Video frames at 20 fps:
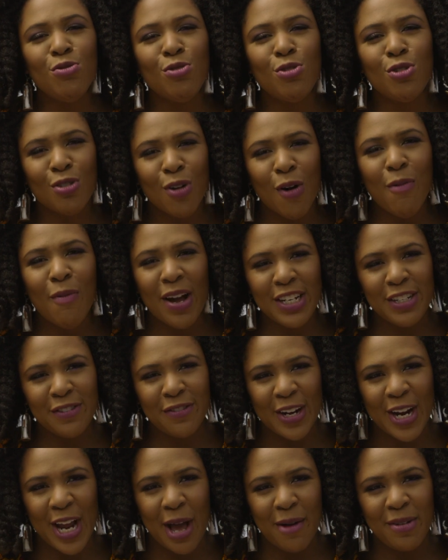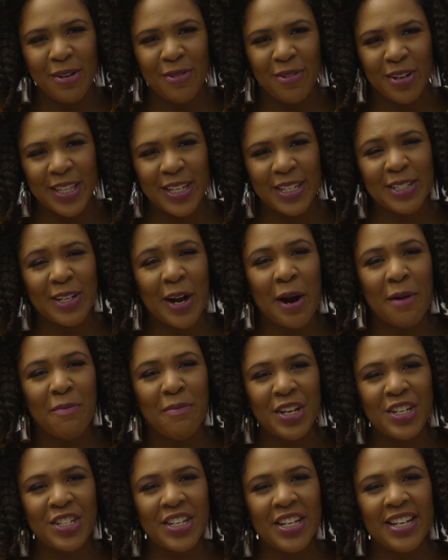you so much for coming with us on our
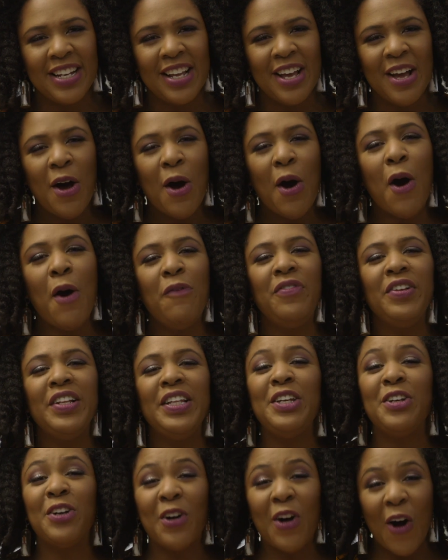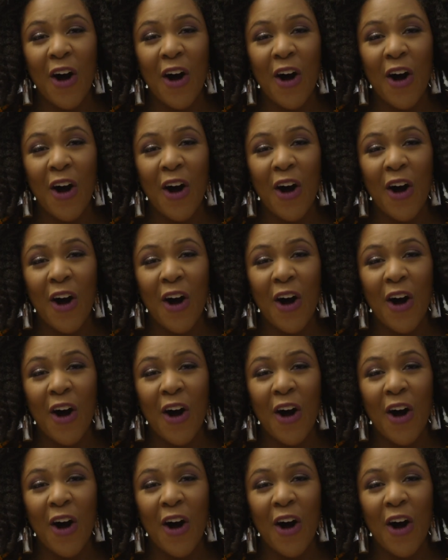mission. Hopefully you're